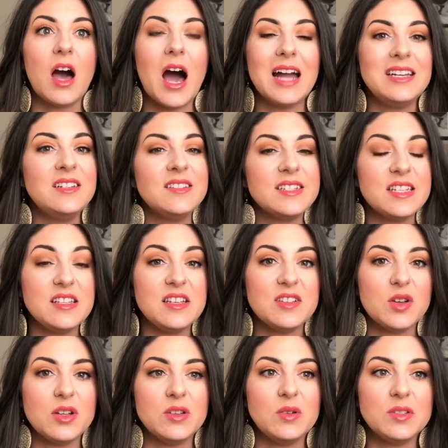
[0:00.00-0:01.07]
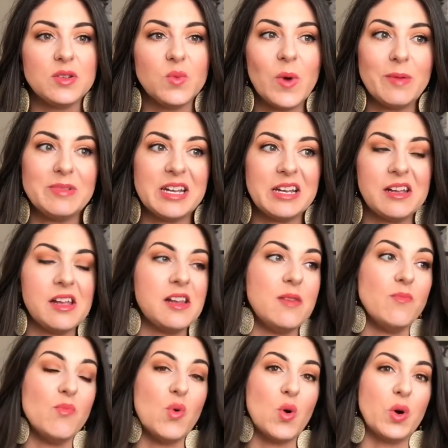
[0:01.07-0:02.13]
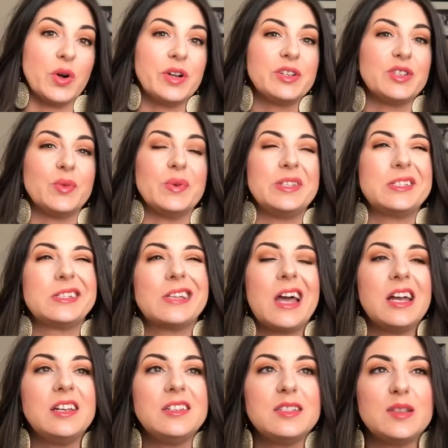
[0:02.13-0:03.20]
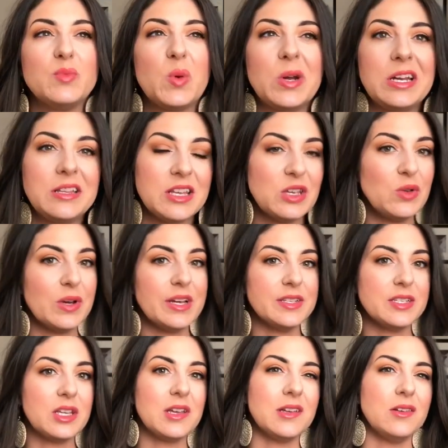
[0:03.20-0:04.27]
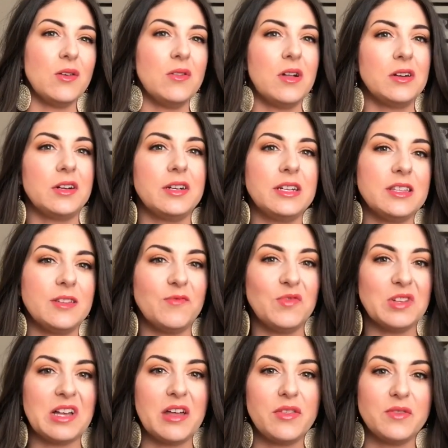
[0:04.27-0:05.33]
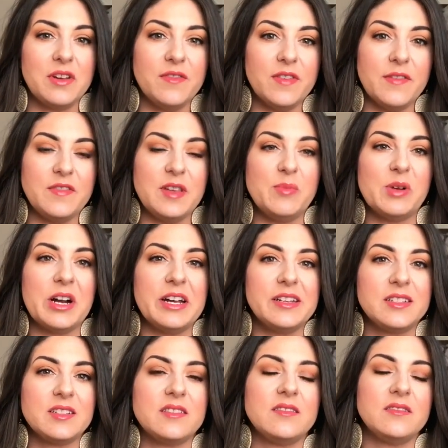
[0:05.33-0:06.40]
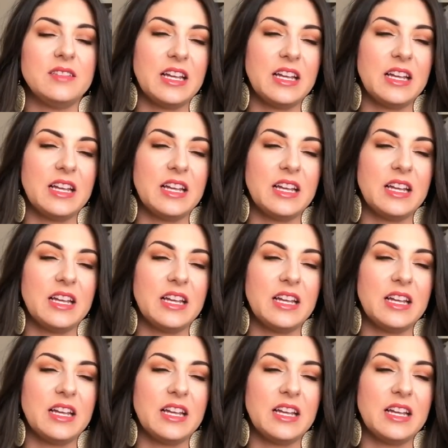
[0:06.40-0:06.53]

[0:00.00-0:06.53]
I didn't see these on the Ulta website anymore, so it's kind of disappointing that you guys can no longer get them for that $350 price.